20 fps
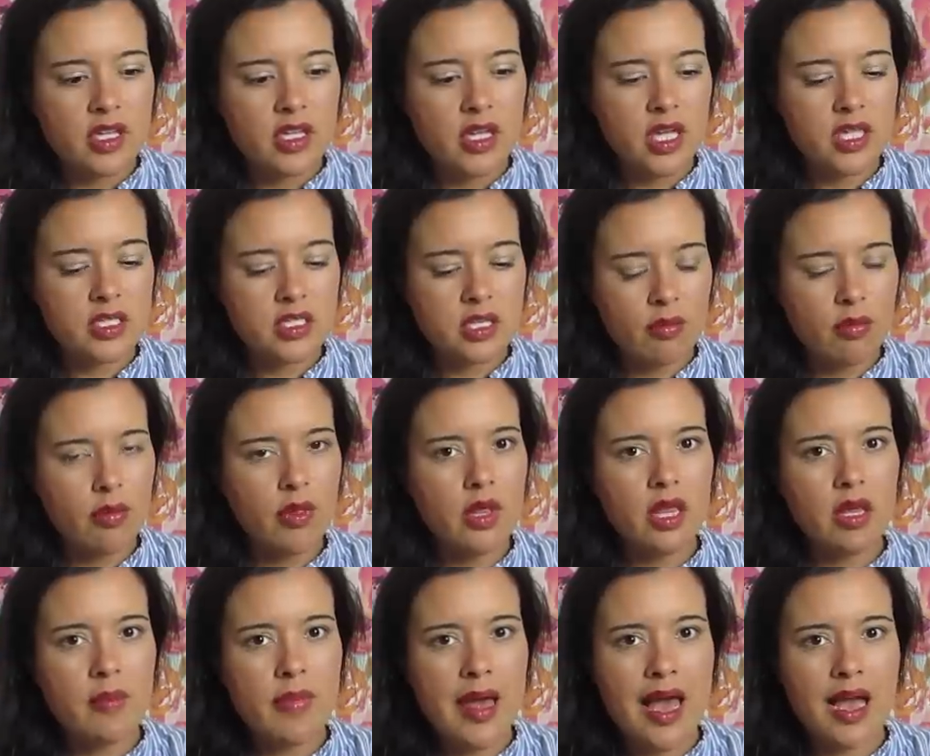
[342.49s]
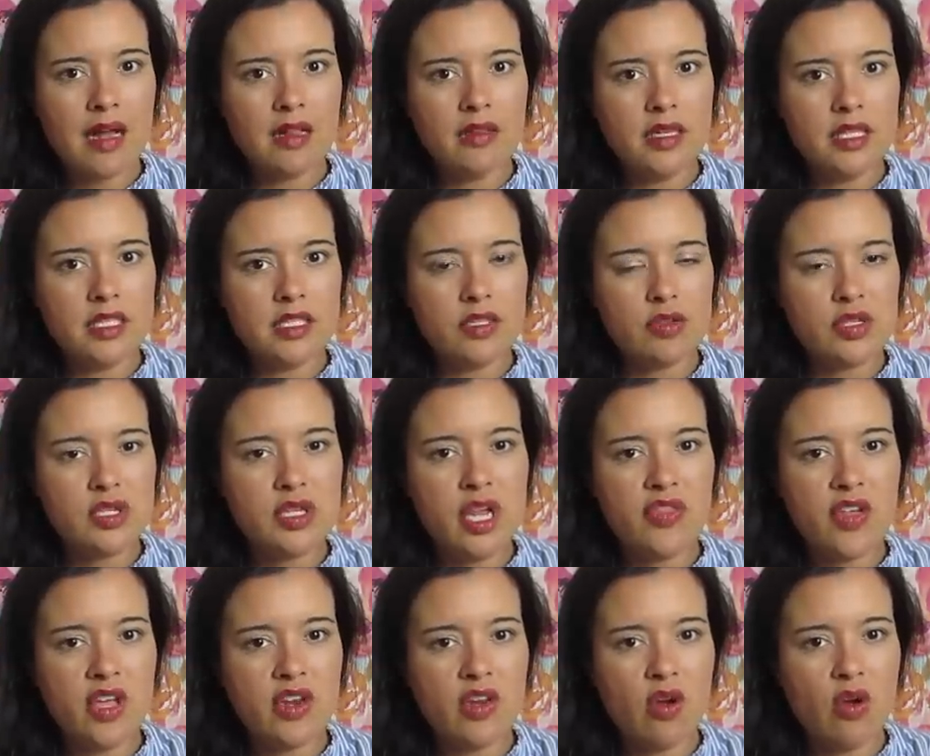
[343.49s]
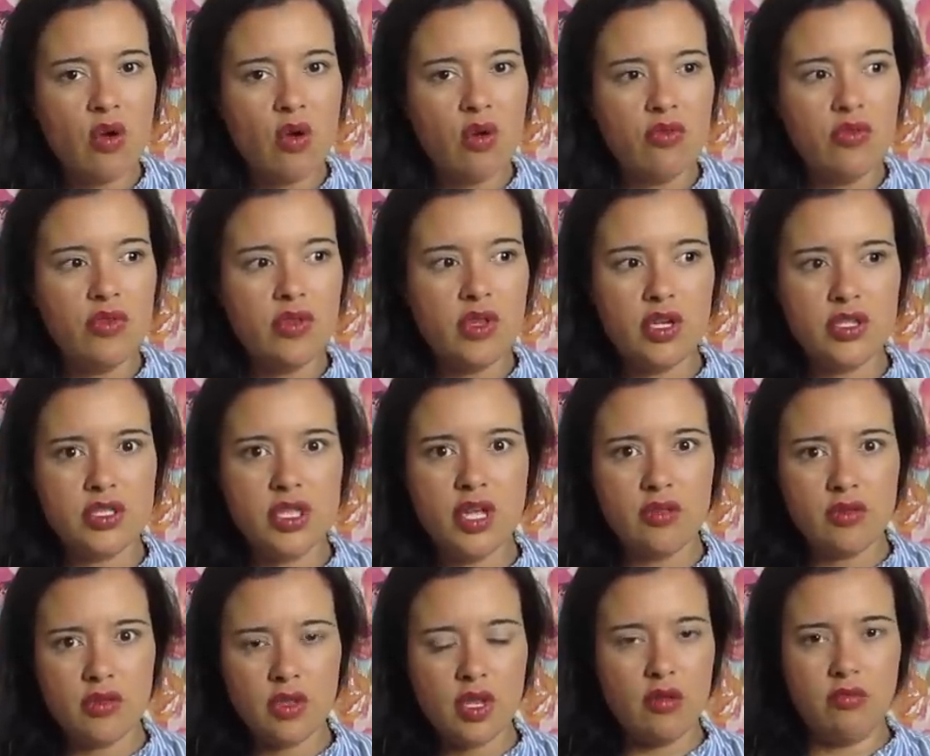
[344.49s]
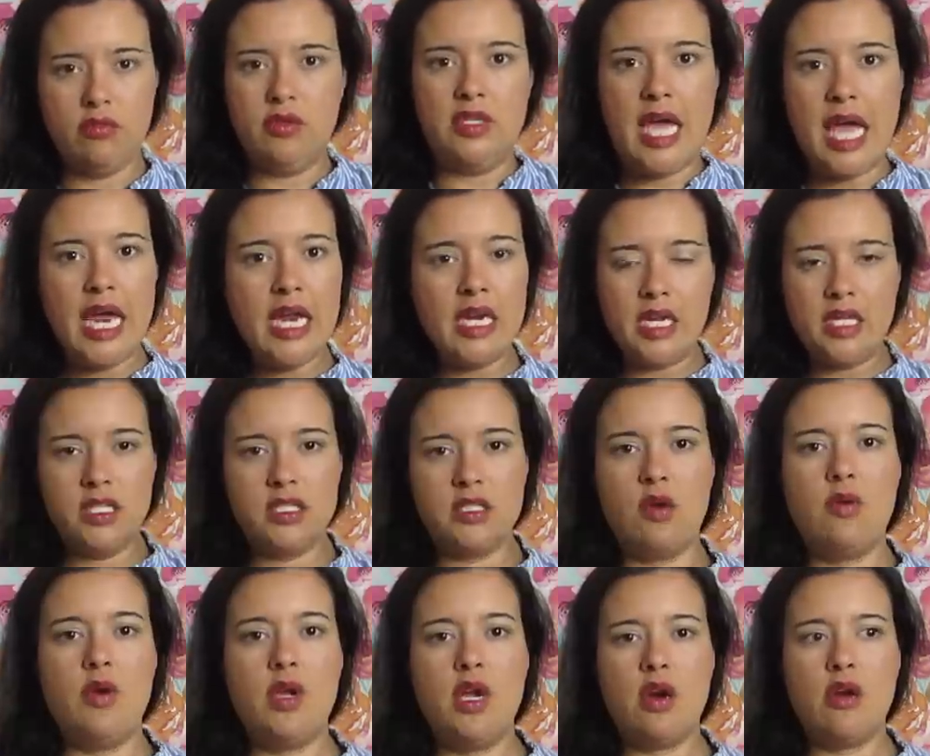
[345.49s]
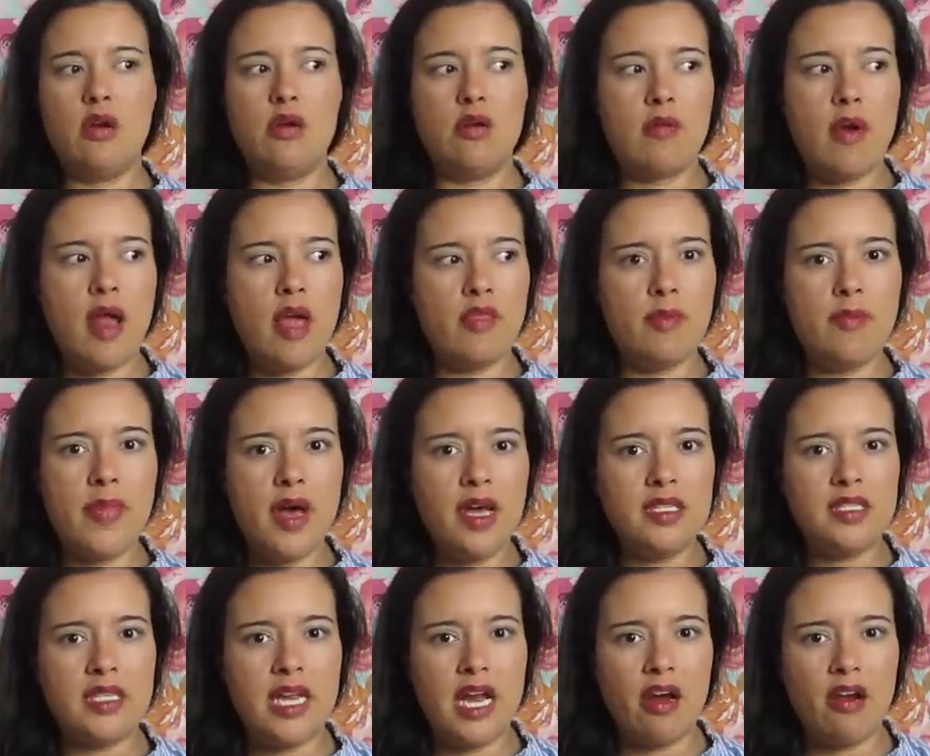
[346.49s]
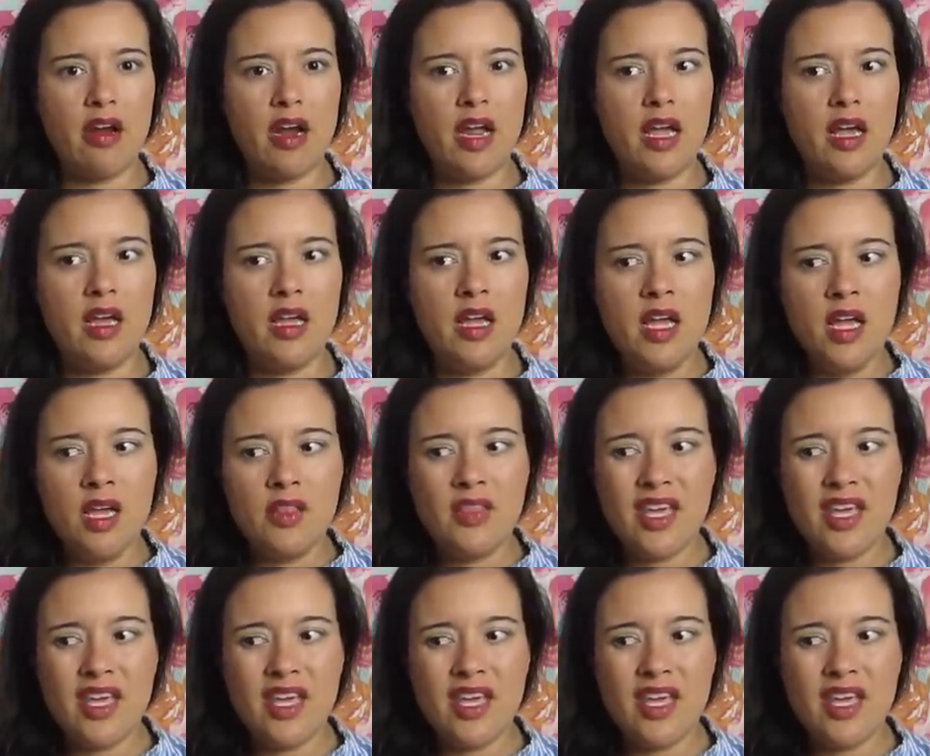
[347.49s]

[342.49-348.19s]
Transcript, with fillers: It's completely backless. There's nothing to hold. There's no tightness going on around the bust area.